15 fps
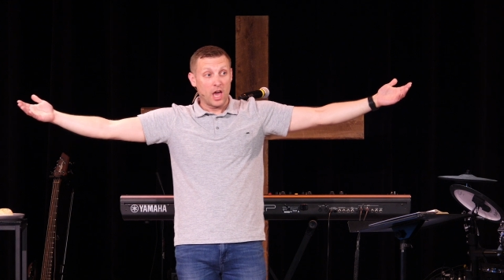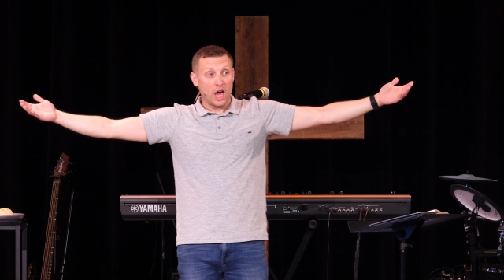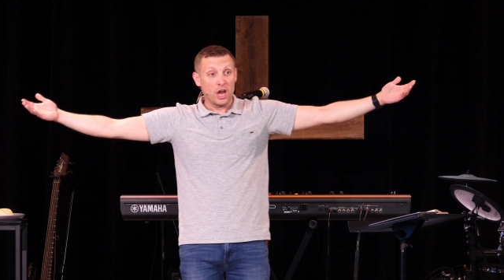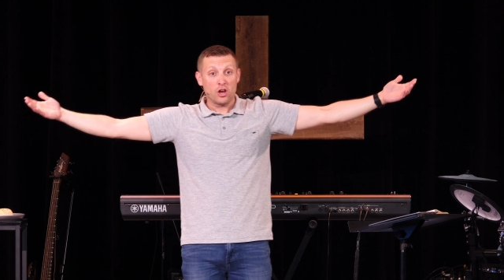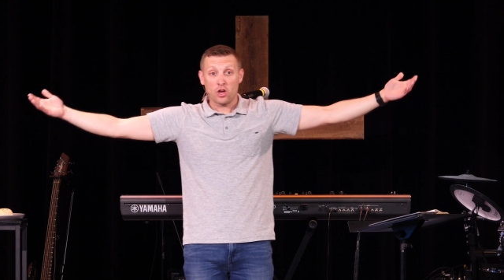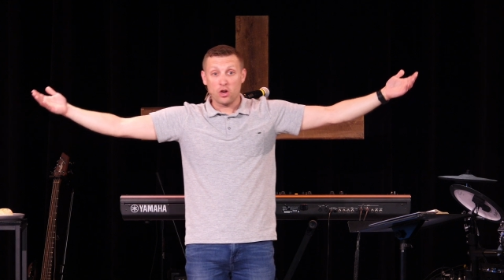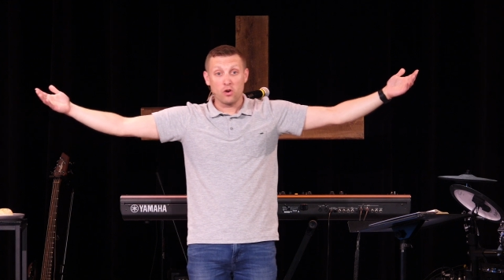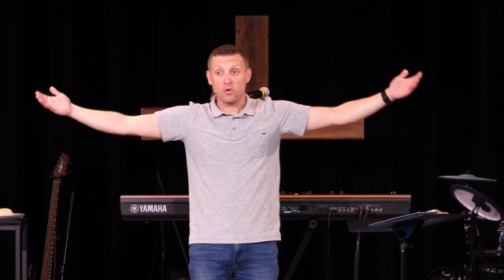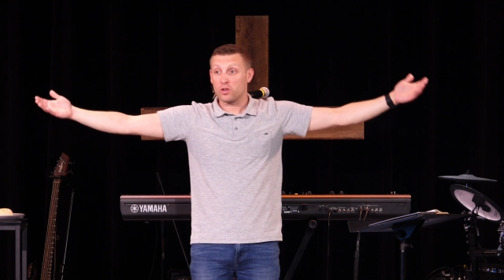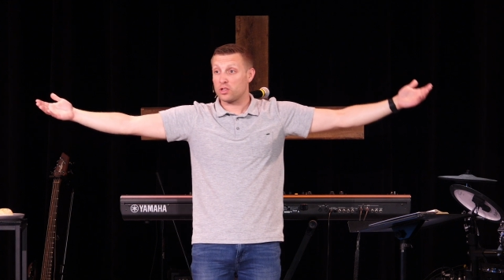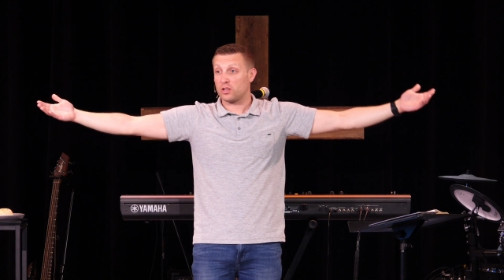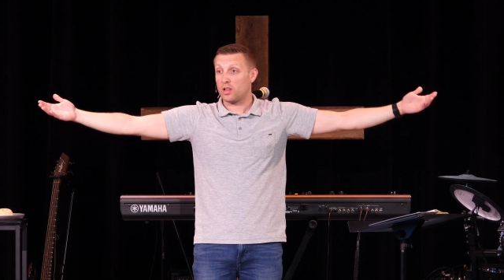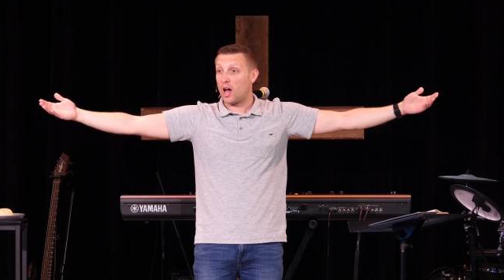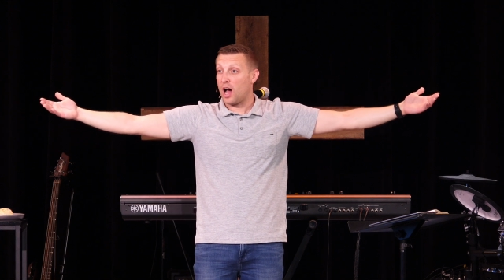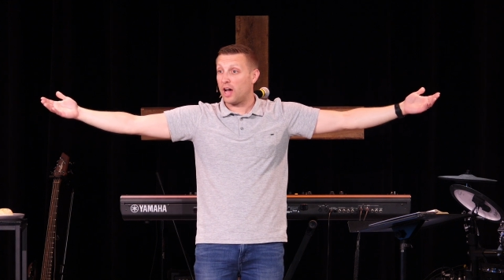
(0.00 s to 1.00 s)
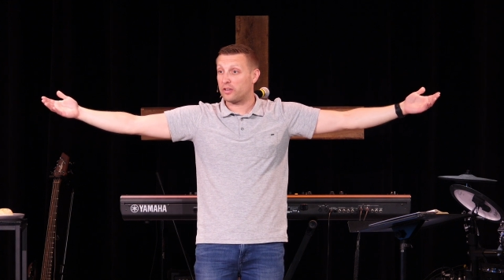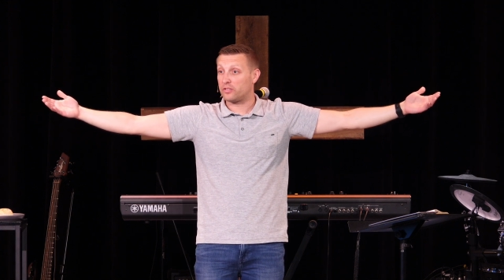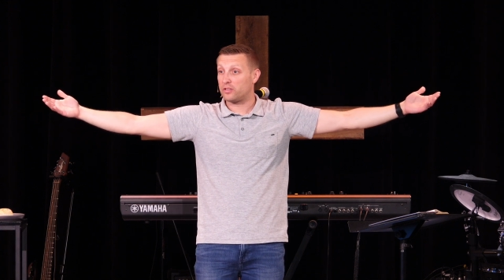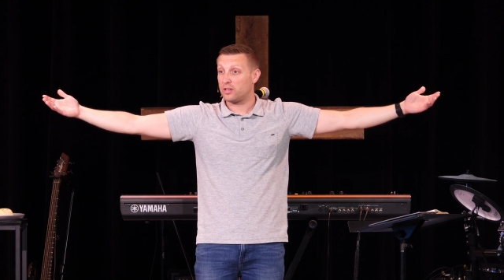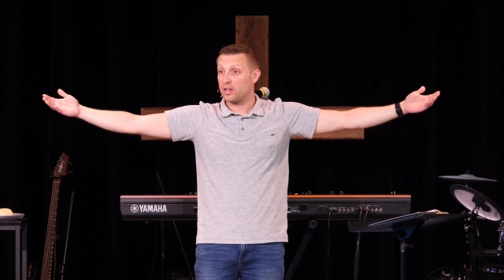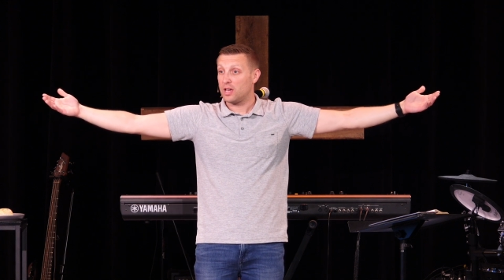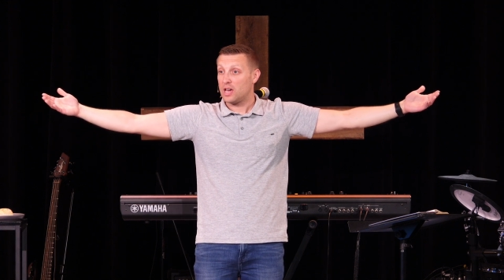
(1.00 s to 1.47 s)
And who are the
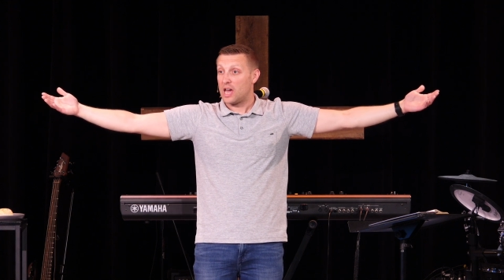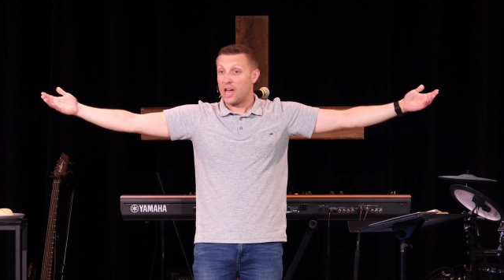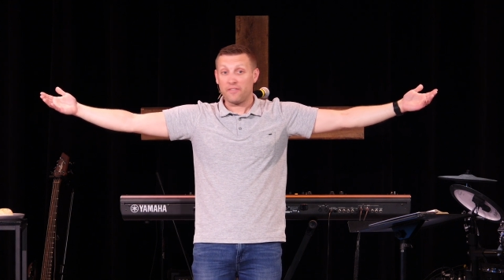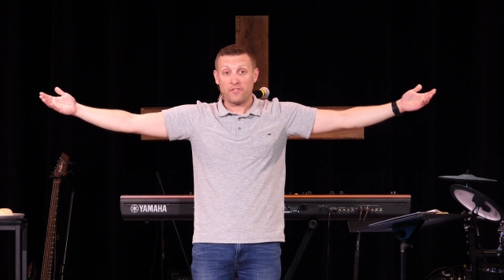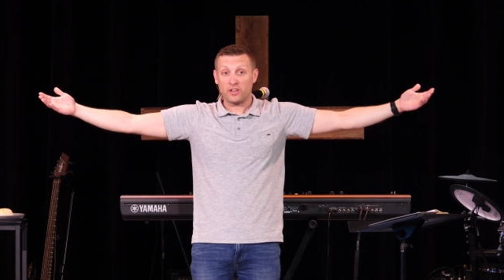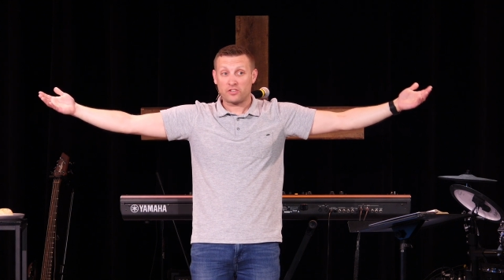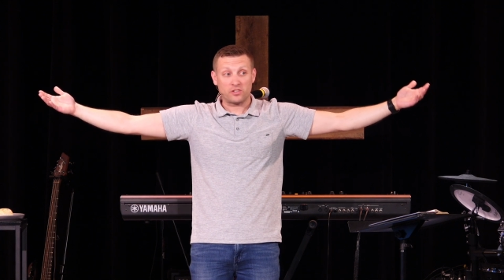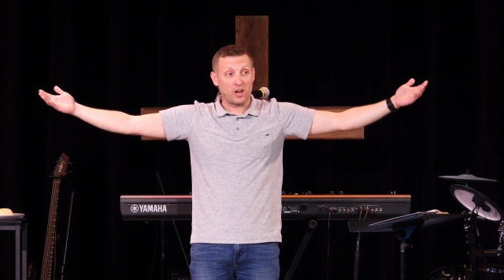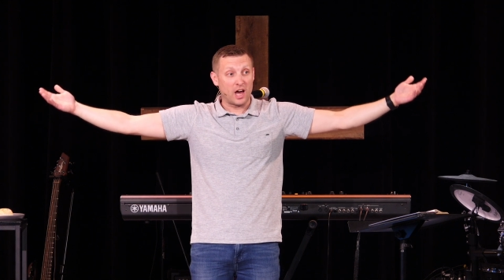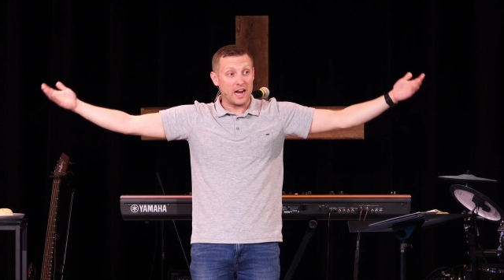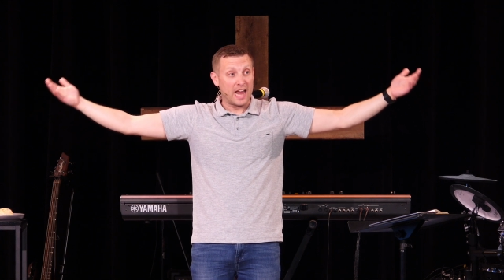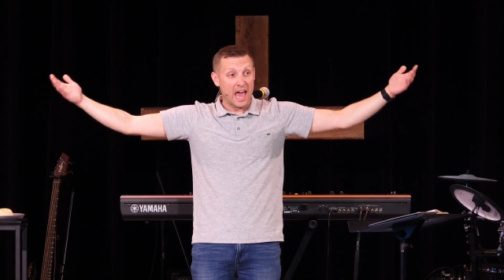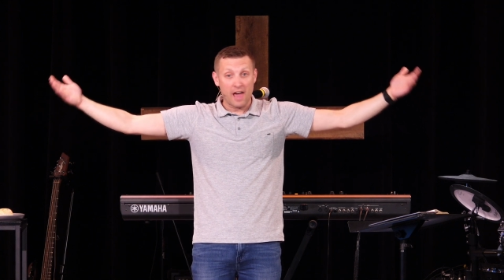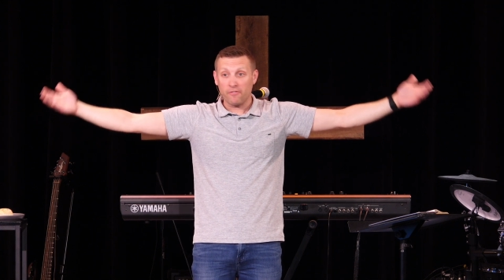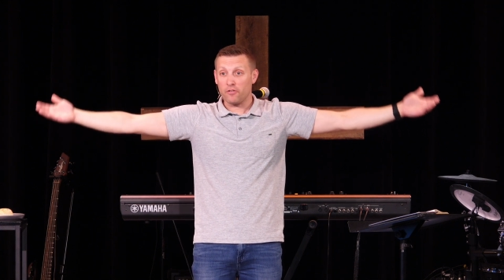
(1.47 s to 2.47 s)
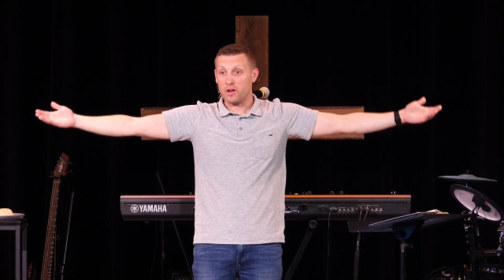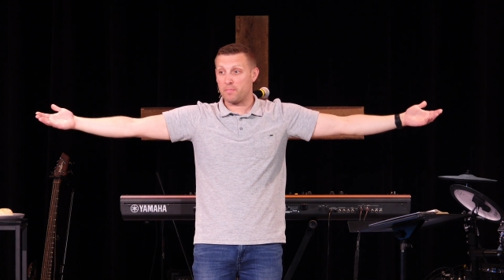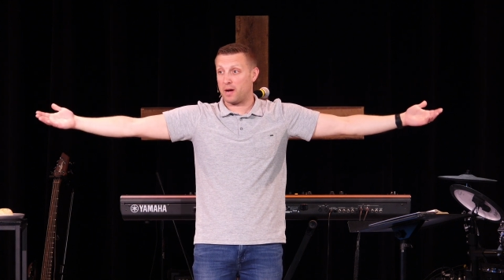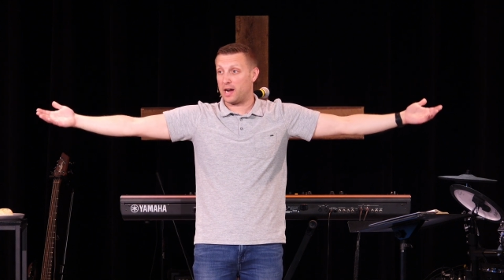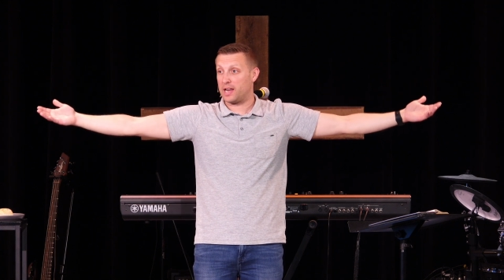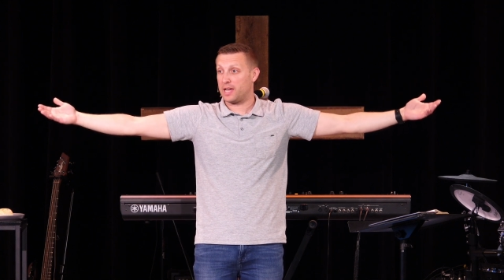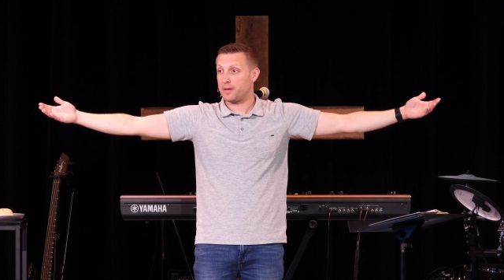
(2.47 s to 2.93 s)
lost? If it's not
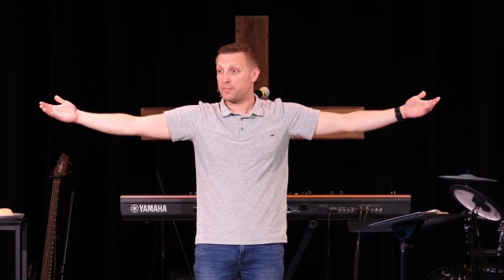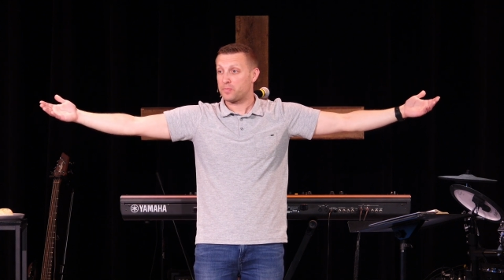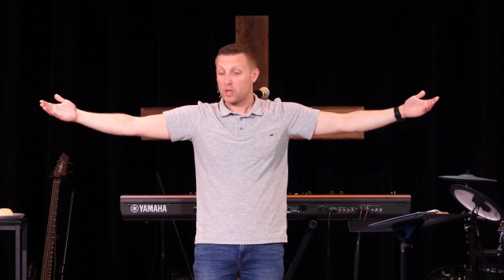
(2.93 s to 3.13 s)
everybody.